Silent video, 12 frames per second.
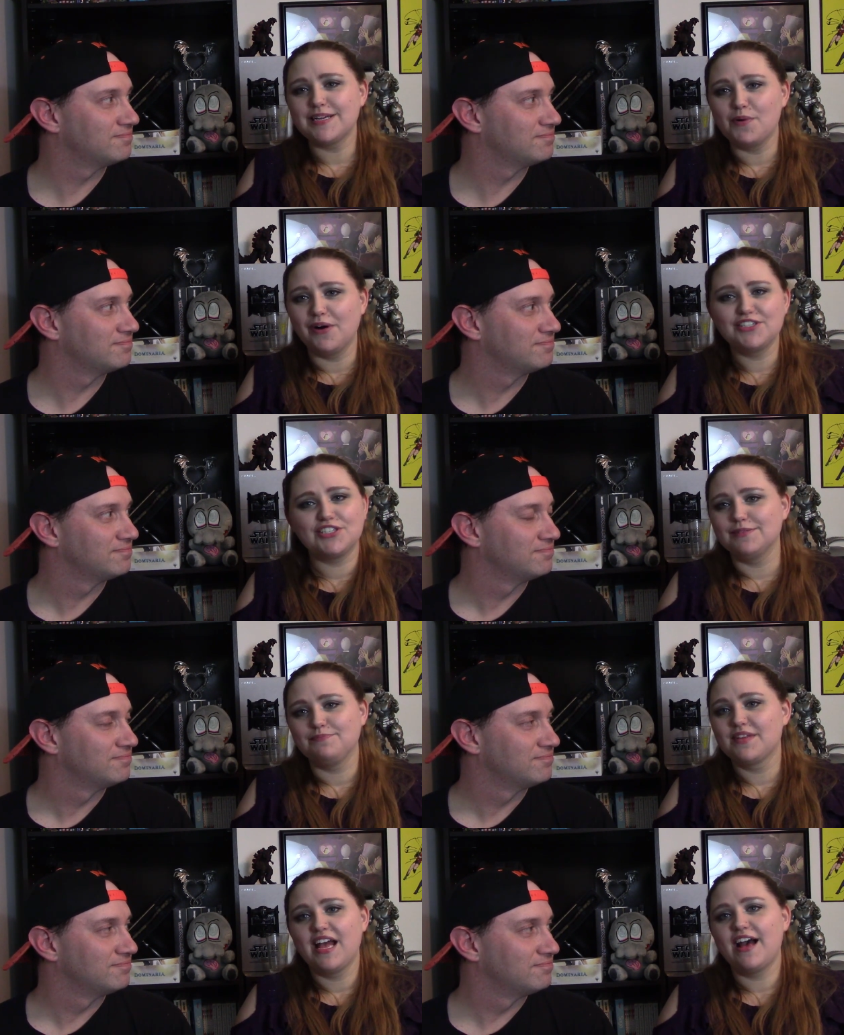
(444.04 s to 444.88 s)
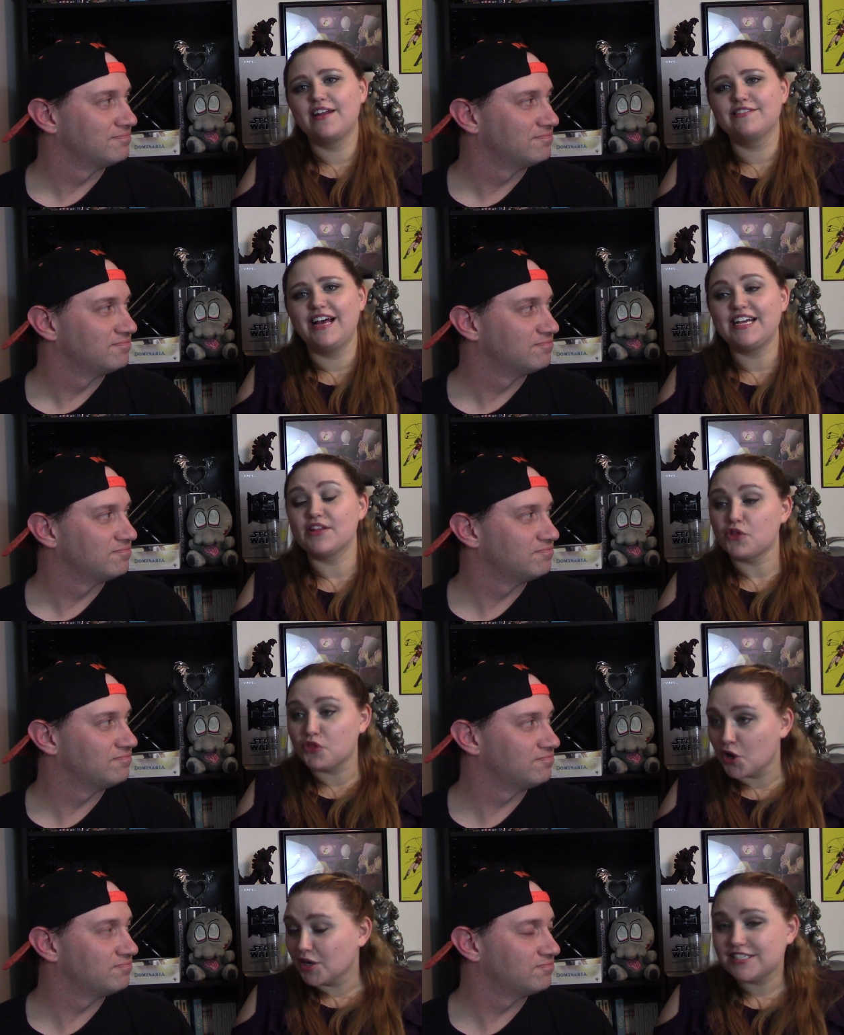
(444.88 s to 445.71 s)
Speaker 1: time I watched it, I didn't like it. The
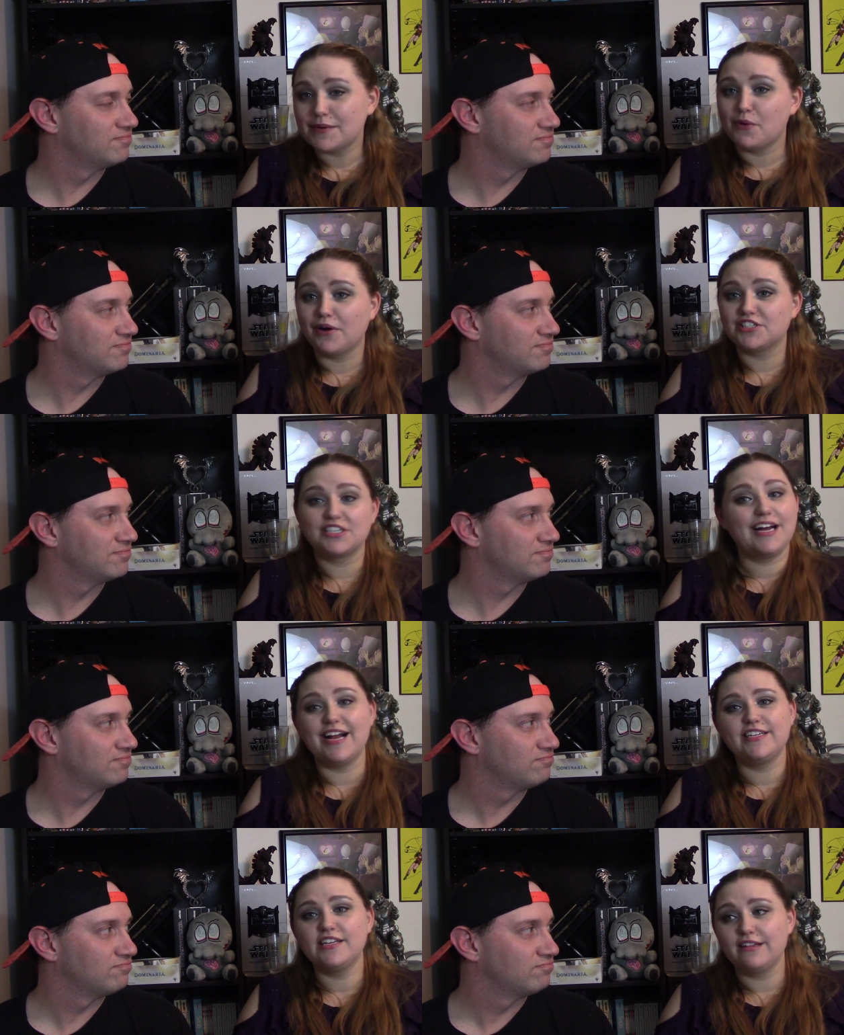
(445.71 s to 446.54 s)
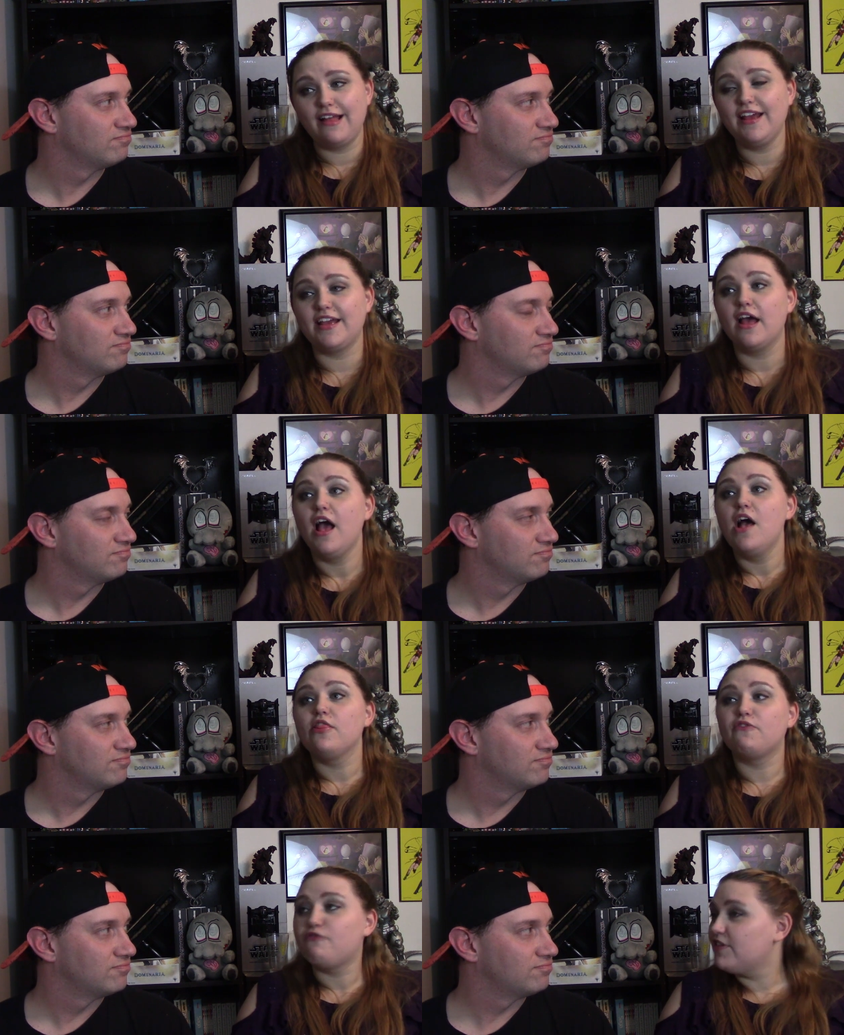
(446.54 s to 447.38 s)
third time I watched it, I didn't like it.
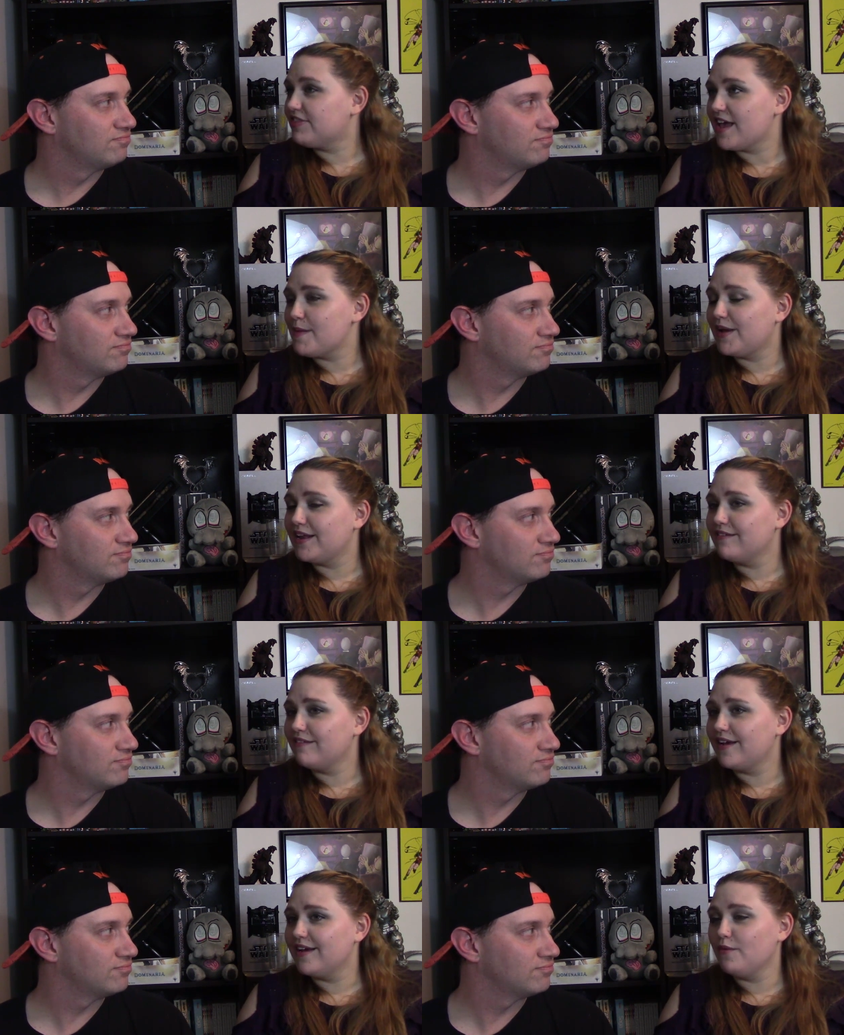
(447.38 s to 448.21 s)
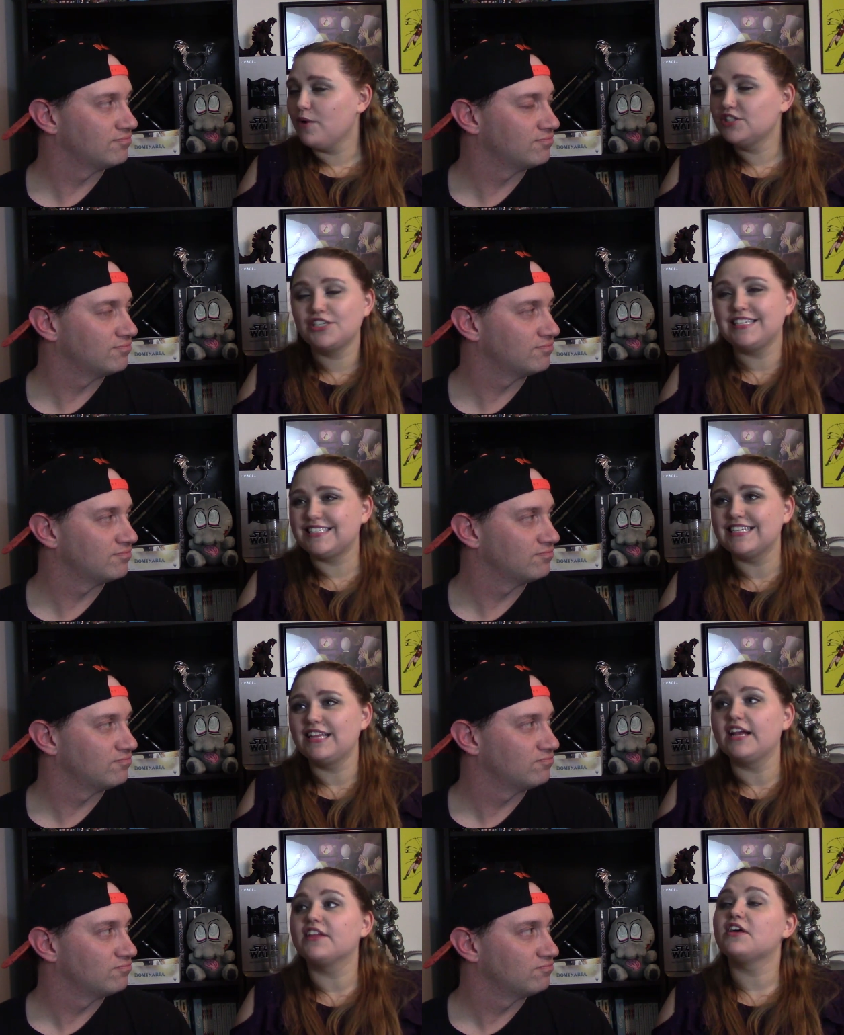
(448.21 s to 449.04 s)
The 5th time I watched it, I
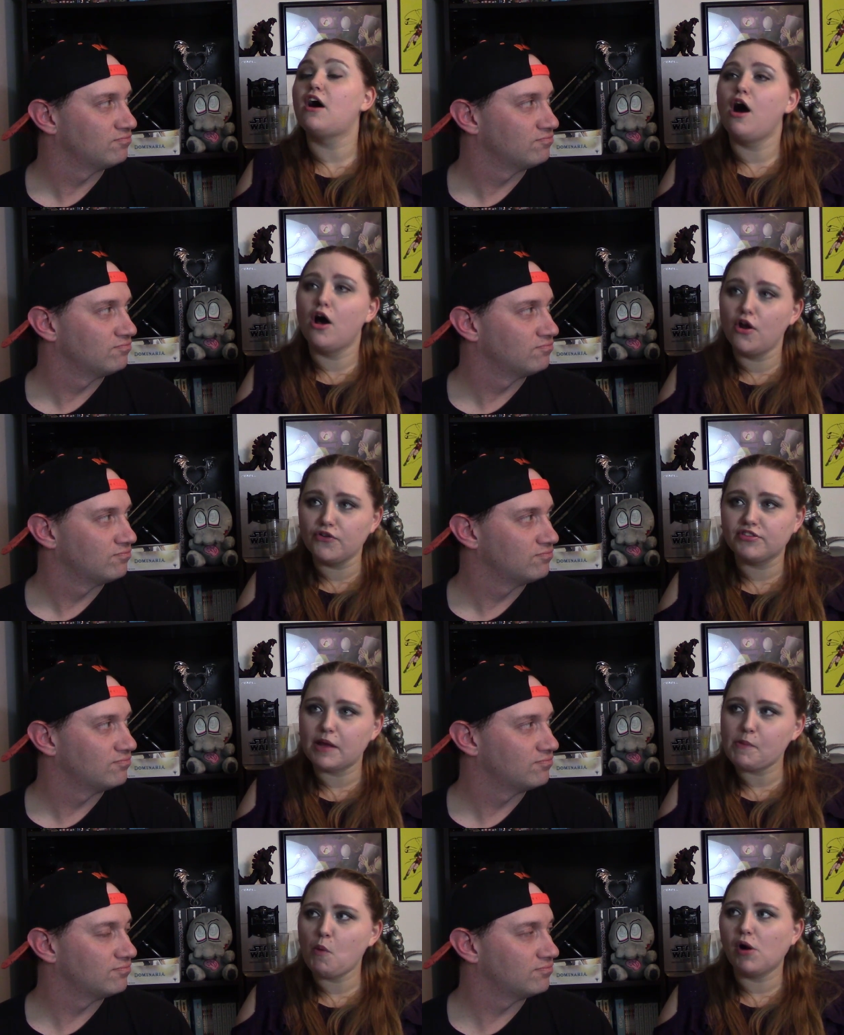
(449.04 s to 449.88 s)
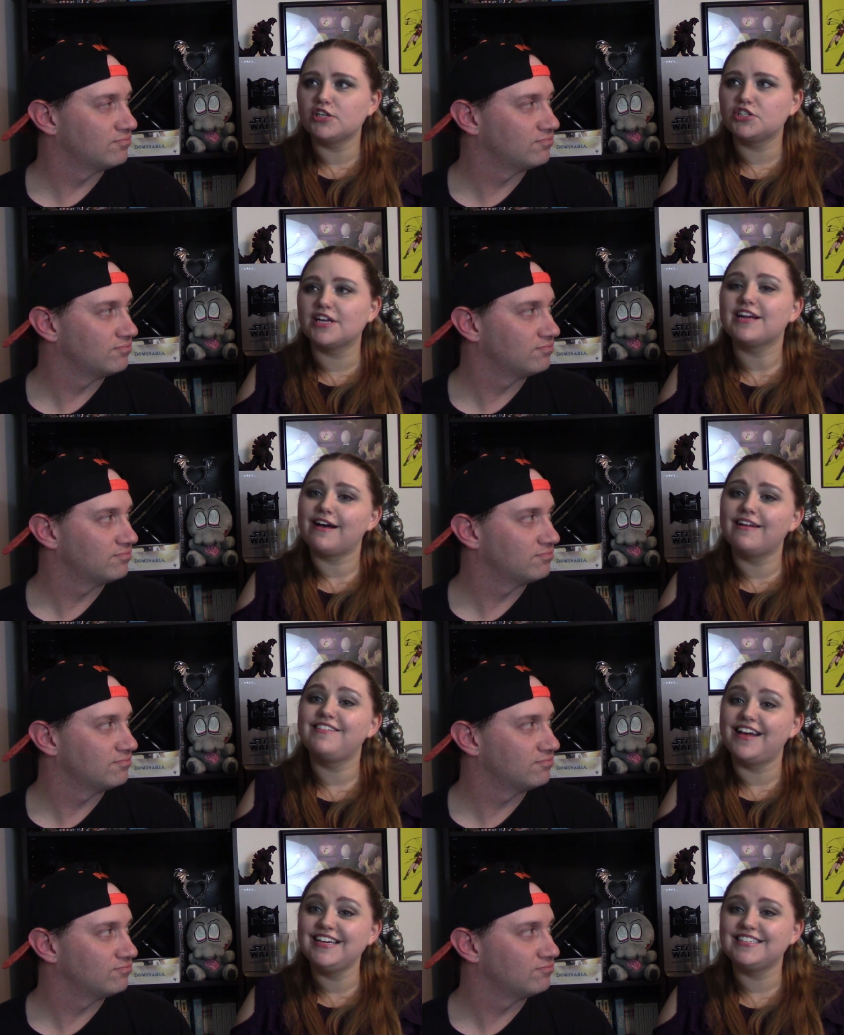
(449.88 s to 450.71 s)
didn't like it. The 100th time I watched it, I kind
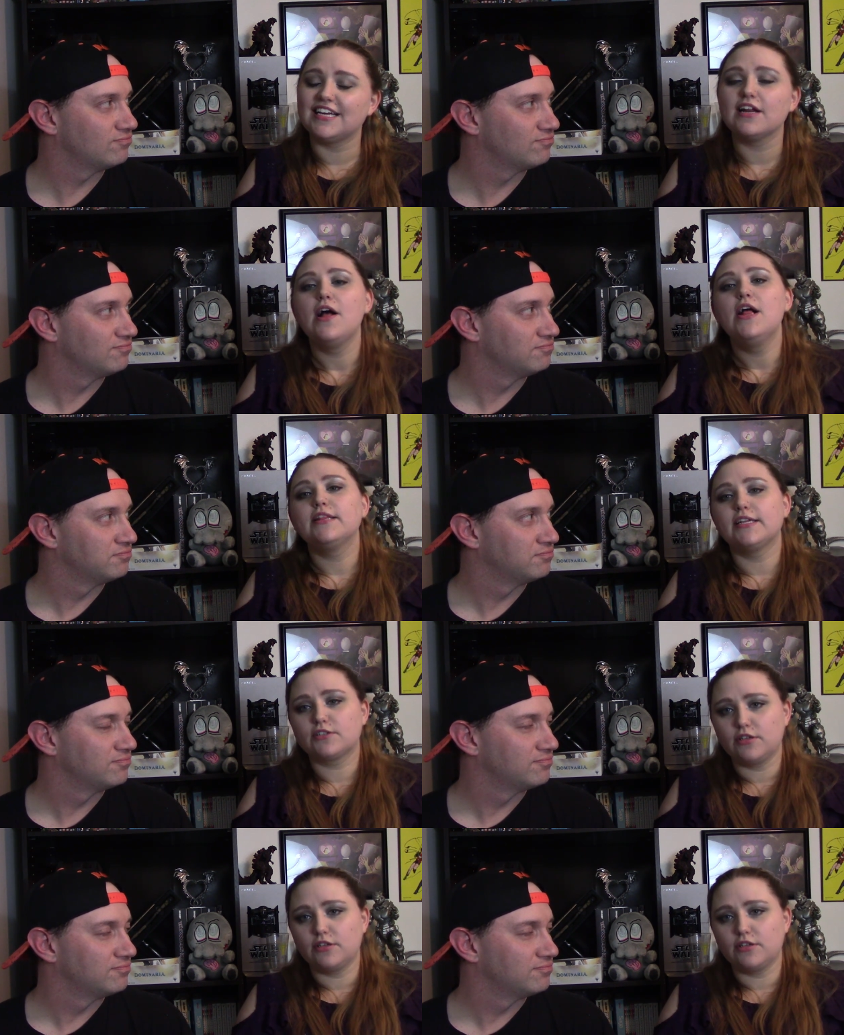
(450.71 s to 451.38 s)
of liked it. That's